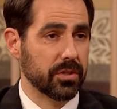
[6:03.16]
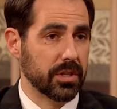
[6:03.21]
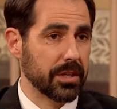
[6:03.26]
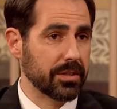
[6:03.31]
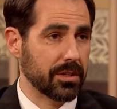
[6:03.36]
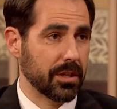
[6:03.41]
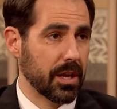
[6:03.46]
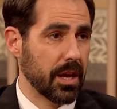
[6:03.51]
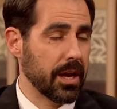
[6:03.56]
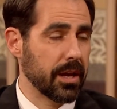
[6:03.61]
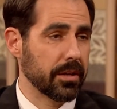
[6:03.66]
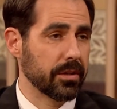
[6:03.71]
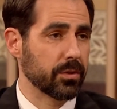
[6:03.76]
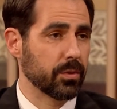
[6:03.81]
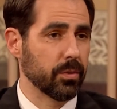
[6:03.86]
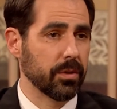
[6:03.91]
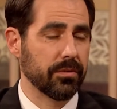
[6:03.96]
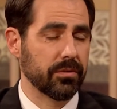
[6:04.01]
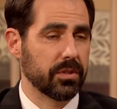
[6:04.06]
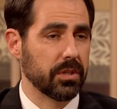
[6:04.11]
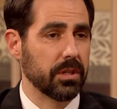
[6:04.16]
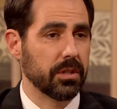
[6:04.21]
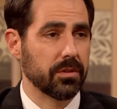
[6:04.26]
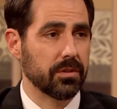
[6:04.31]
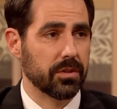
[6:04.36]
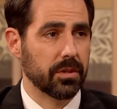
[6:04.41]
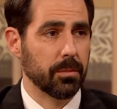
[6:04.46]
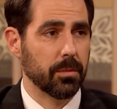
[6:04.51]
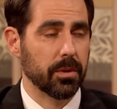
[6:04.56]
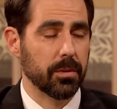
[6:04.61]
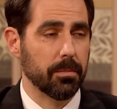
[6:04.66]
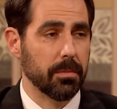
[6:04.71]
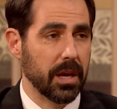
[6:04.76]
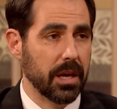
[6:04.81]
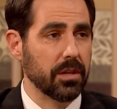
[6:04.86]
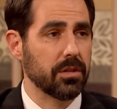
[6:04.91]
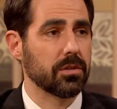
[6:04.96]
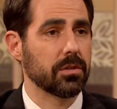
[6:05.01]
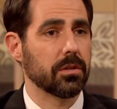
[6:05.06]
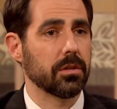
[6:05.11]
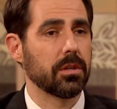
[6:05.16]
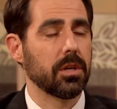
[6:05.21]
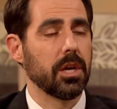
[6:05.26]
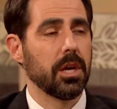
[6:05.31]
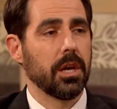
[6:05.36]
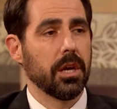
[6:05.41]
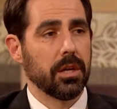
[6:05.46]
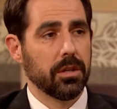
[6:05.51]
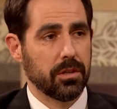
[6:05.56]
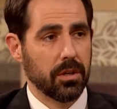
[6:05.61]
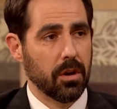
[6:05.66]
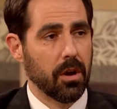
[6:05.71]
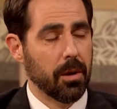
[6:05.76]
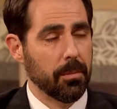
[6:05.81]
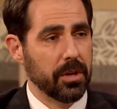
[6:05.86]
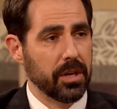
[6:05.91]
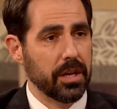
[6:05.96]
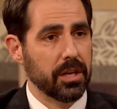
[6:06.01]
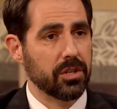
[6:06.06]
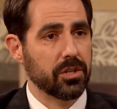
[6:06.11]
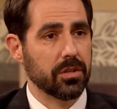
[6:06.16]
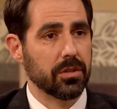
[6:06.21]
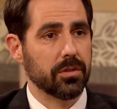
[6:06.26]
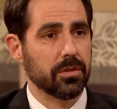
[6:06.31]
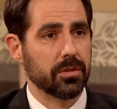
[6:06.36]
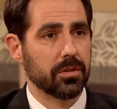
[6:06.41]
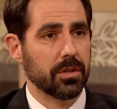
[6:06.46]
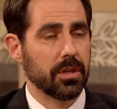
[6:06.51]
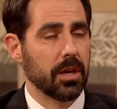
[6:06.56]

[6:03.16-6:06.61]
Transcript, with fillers: as it has, we've seen some of the major denominations,